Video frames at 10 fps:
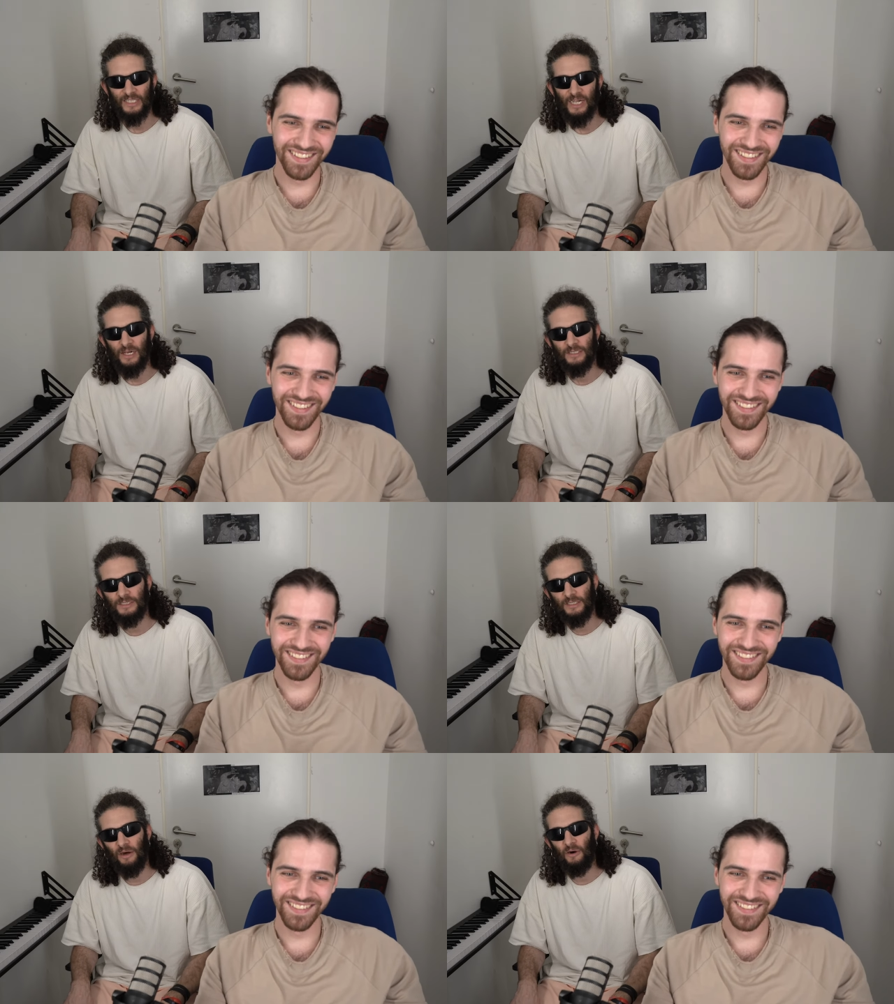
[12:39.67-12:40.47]

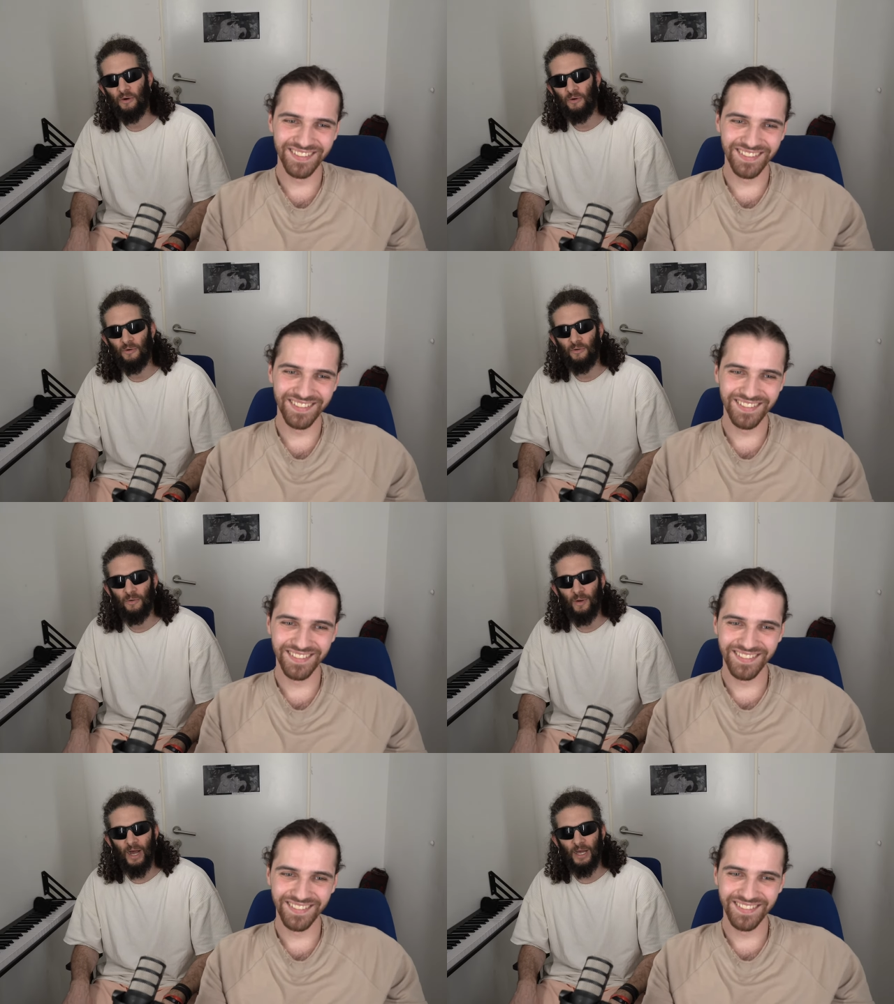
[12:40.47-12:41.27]
Speaker 1: So
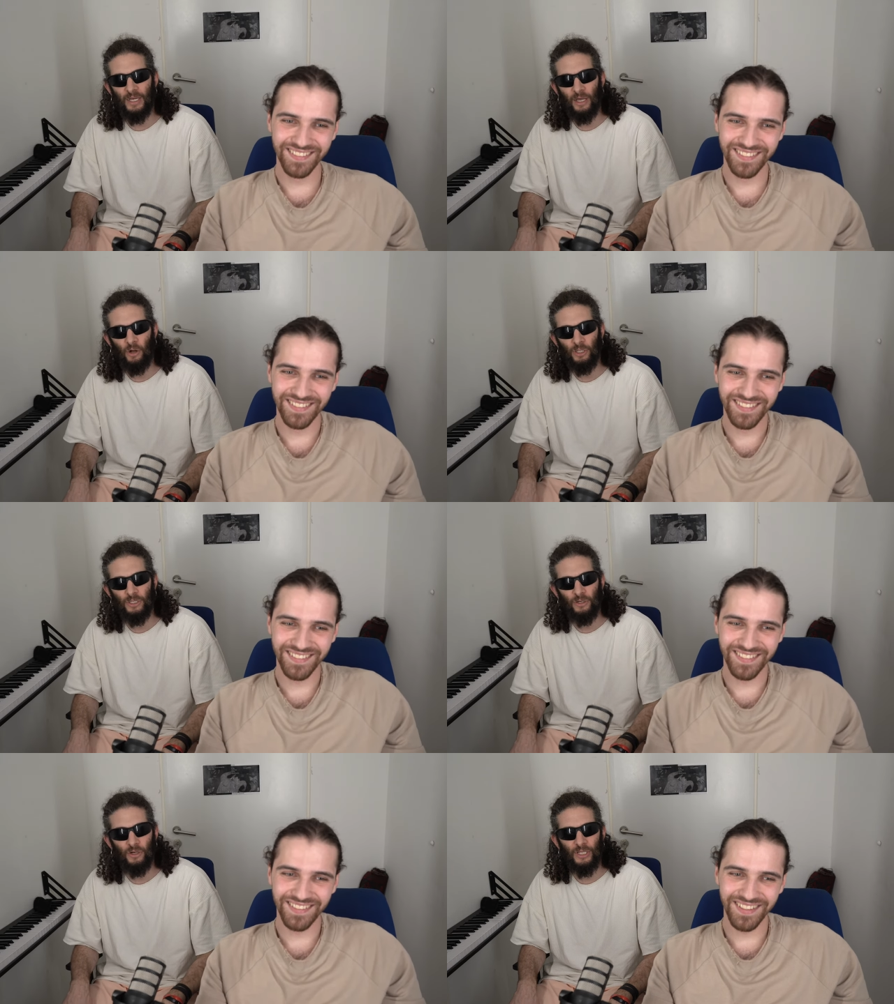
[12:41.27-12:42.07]
all in
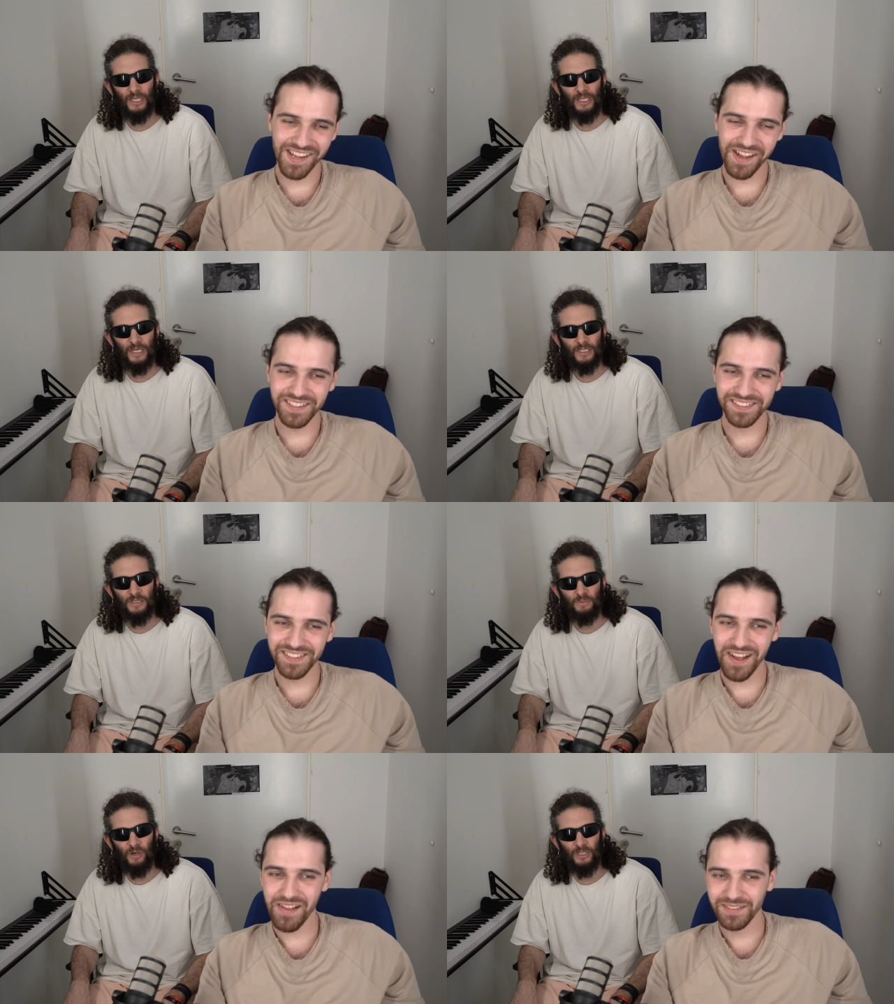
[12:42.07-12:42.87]
all, I like this
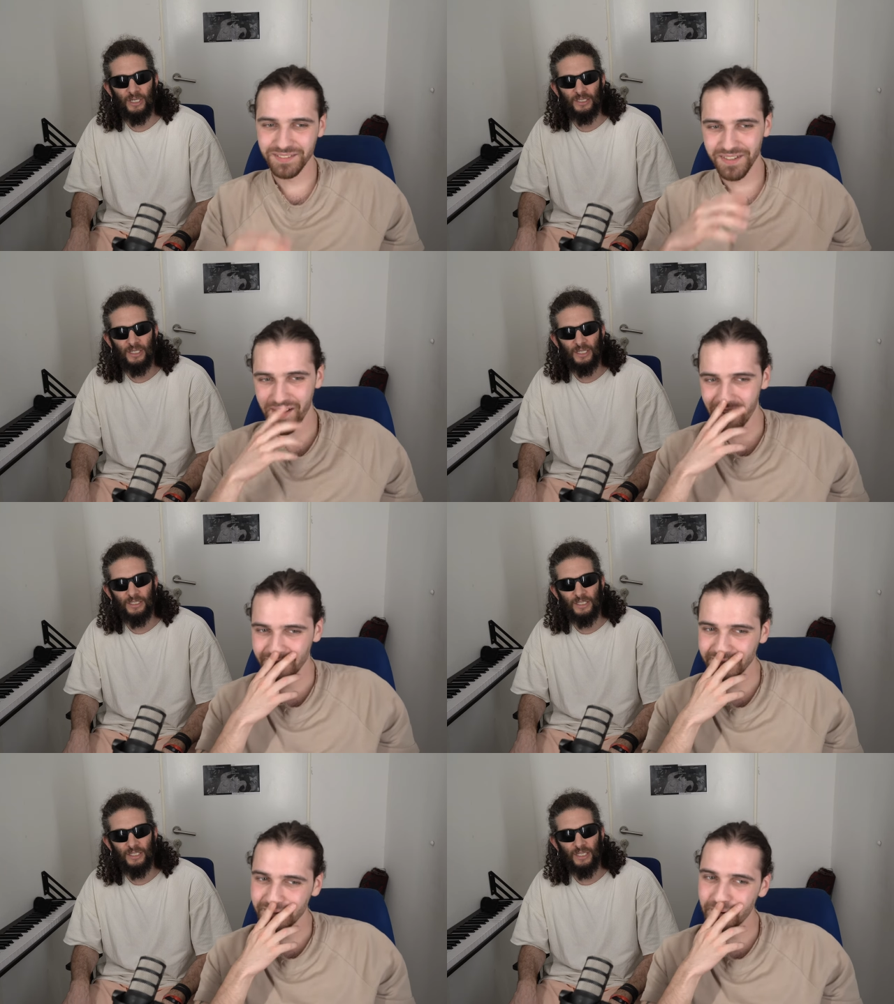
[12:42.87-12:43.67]
product. I like that it
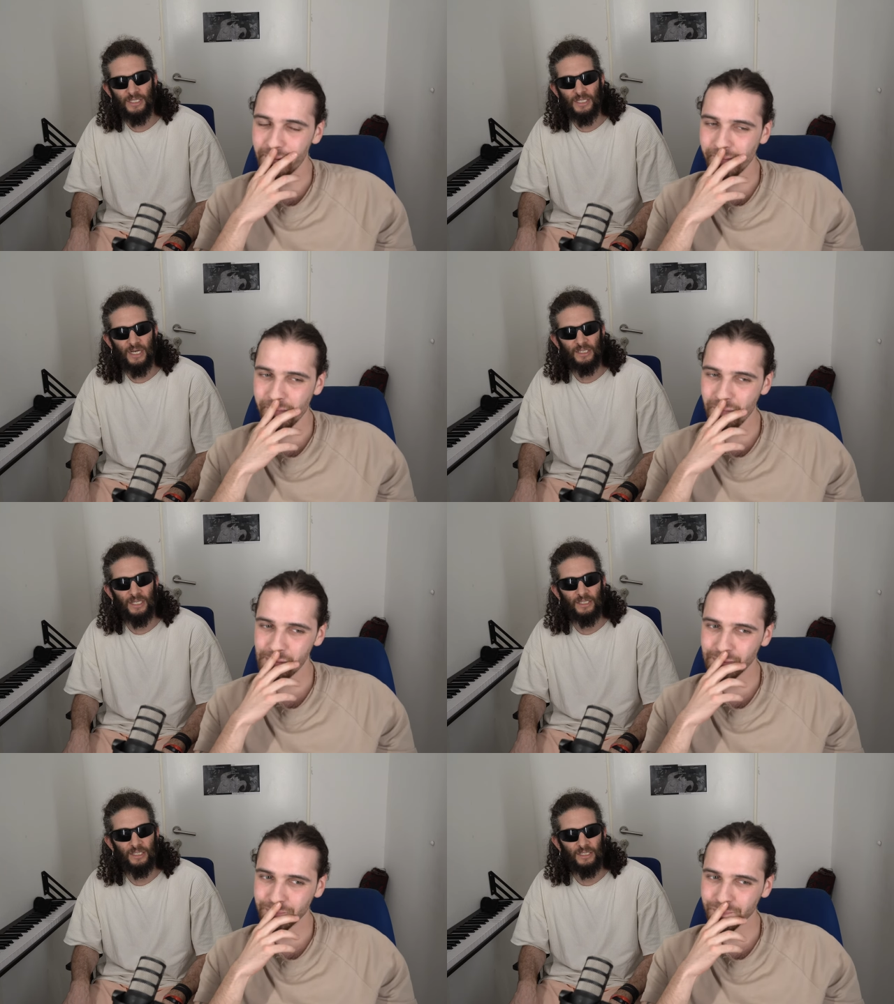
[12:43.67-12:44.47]
has an
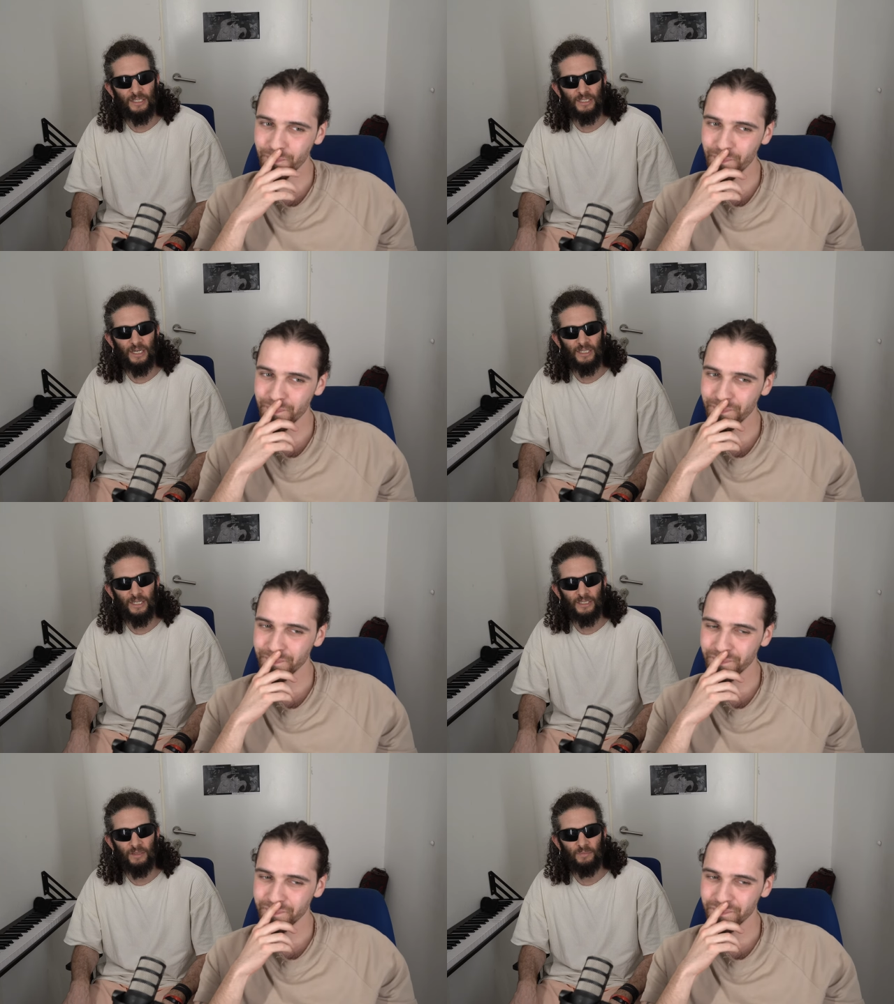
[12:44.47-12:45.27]
identity. I like
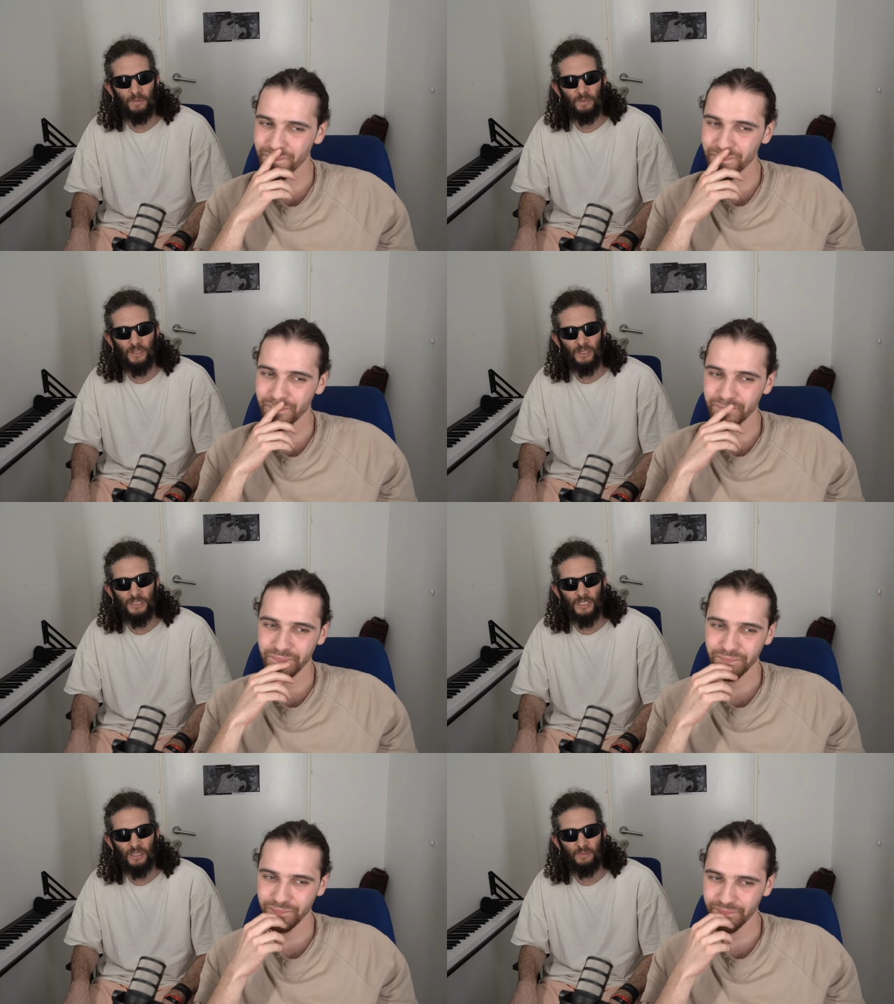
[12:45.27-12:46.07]
that people are
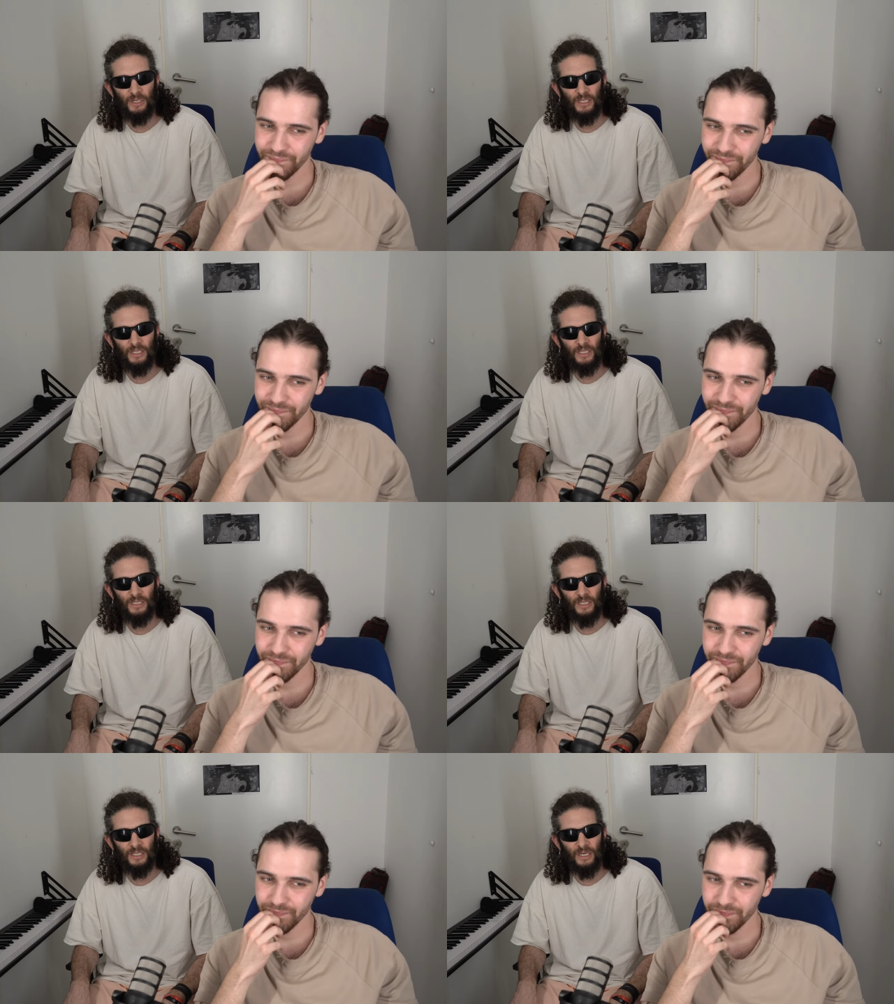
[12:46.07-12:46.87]
celebrating it and
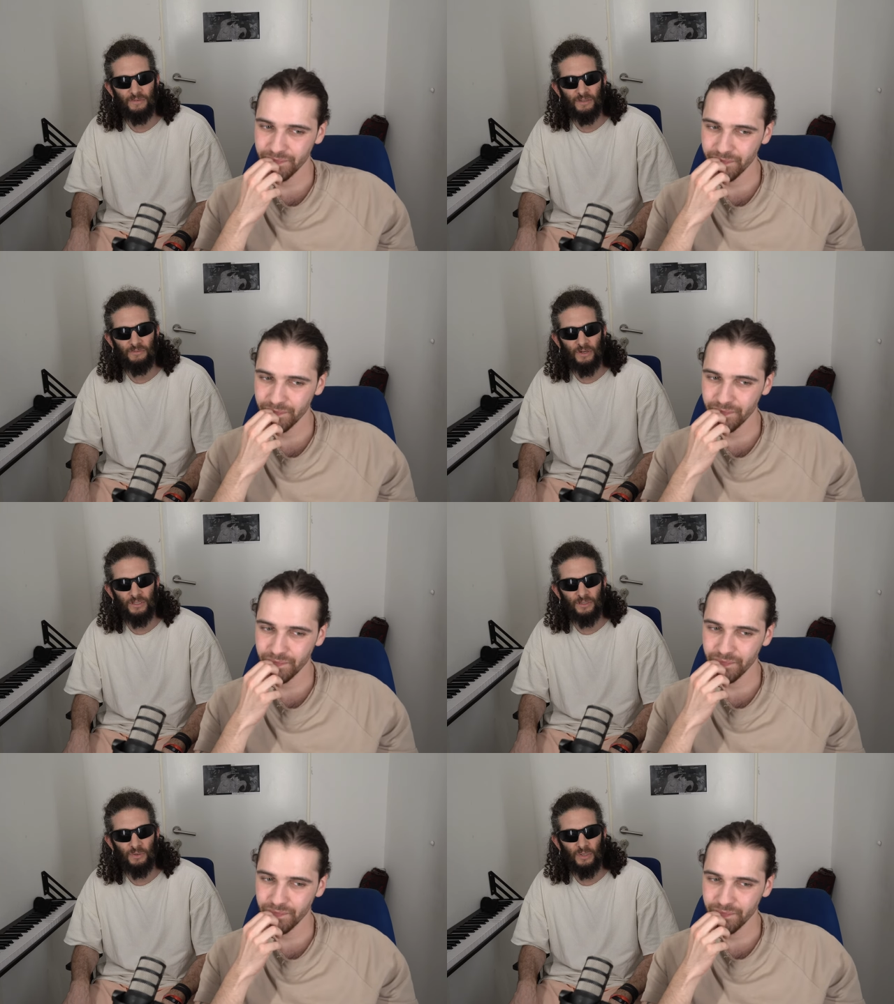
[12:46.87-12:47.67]
having fun to it.